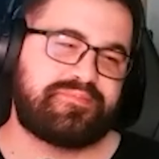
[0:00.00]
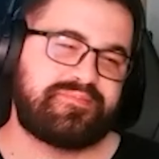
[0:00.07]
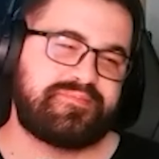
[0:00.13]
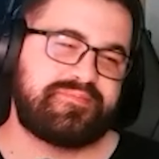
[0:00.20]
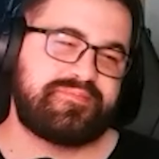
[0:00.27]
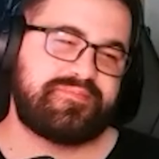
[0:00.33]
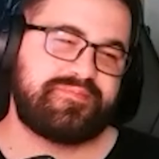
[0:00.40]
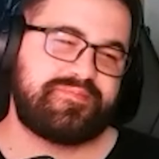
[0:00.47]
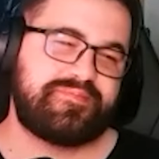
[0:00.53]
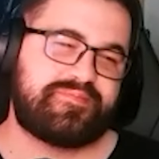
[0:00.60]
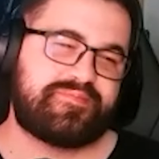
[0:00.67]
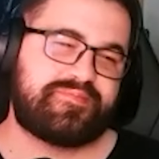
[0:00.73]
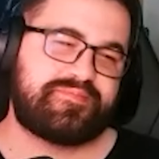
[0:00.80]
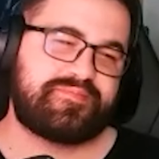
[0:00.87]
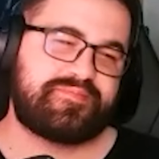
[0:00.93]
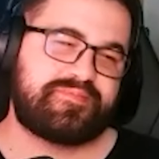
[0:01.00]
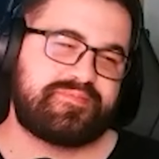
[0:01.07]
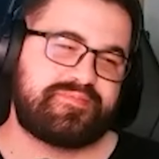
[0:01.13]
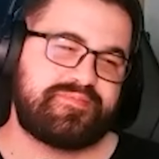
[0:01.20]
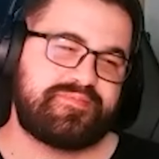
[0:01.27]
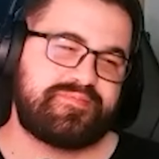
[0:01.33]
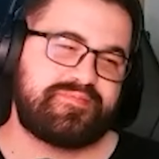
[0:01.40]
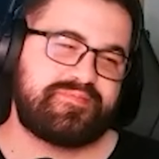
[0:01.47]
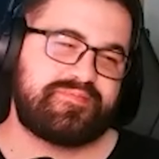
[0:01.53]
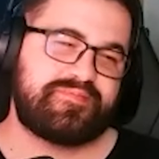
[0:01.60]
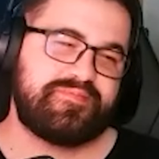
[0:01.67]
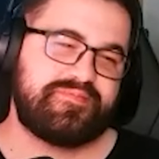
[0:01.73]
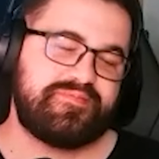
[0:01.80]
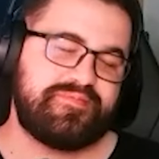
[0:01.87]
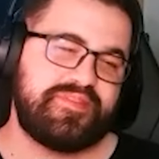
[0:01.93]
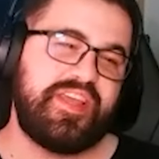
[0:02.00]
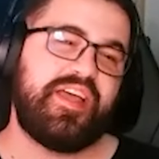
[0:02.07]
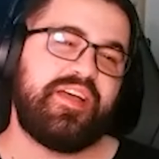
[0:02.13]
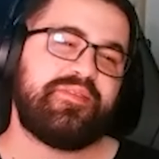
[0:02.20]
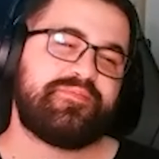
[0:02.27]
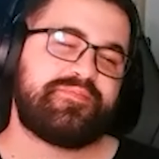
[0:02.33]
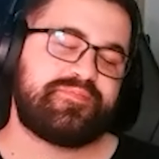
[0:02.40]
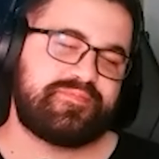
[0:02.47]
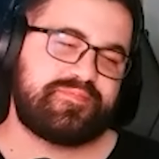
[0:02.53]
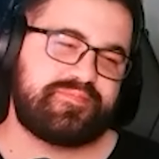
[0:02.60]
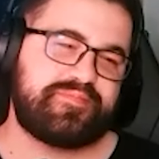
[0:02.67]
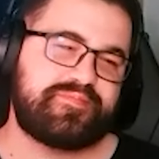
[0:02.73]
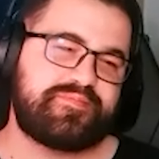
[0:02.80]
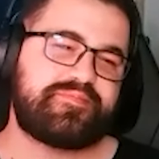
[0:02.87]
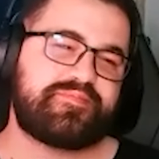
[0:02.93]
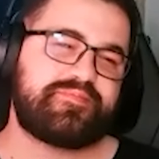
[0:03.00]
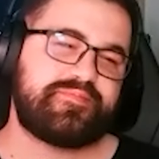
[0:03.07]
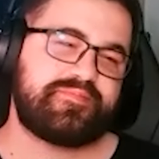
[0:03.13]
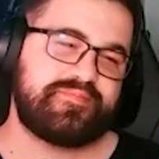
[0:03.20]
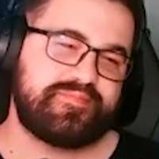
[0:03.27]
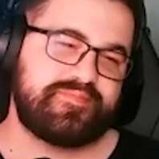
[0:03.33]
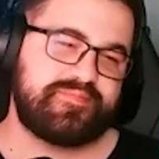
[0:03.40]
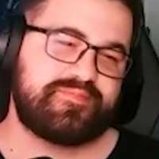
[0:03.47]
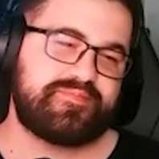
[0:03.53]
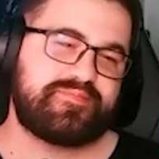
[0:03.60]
The person shown says nothing.